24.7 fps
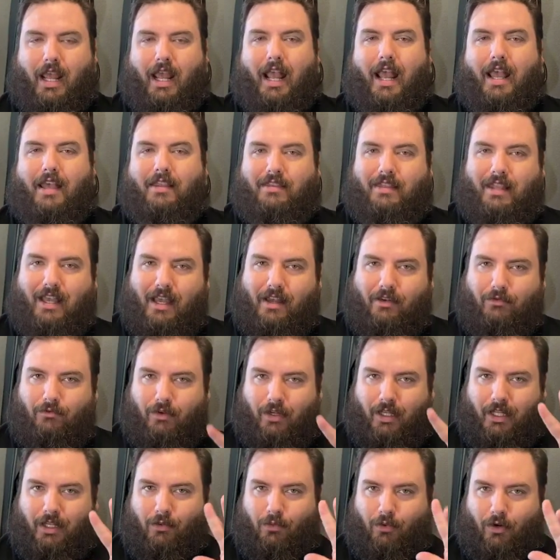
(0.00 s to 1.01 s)
And that
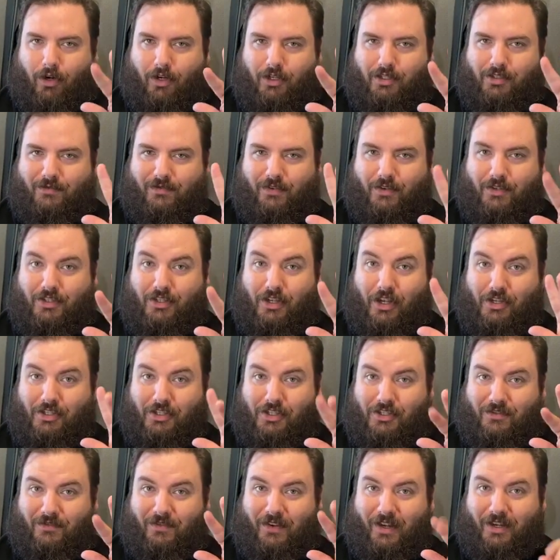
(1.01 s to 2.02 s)
really works for
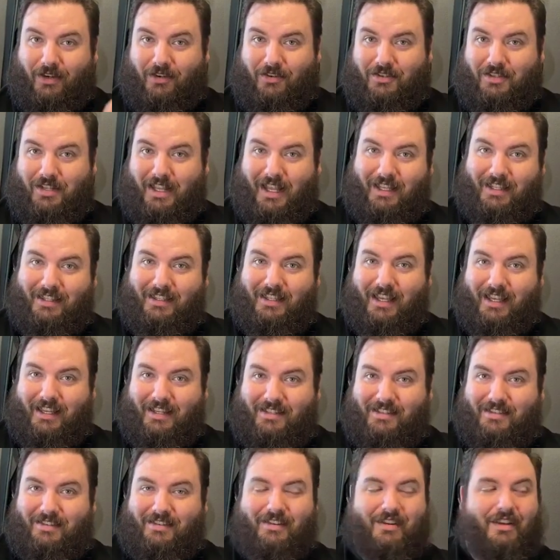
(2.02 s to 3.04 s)
sausage fingers like
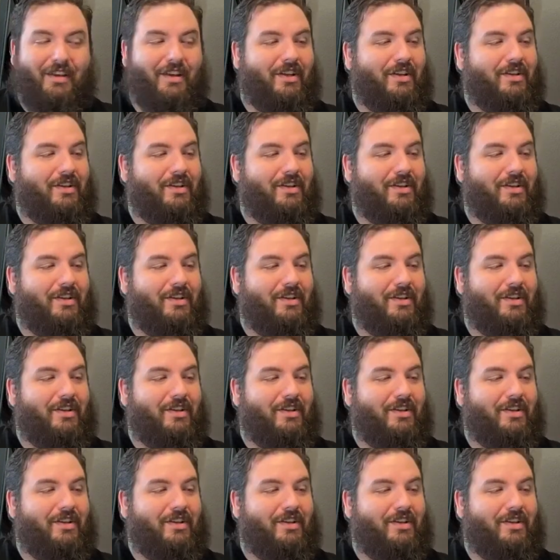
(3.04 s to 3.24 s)
this.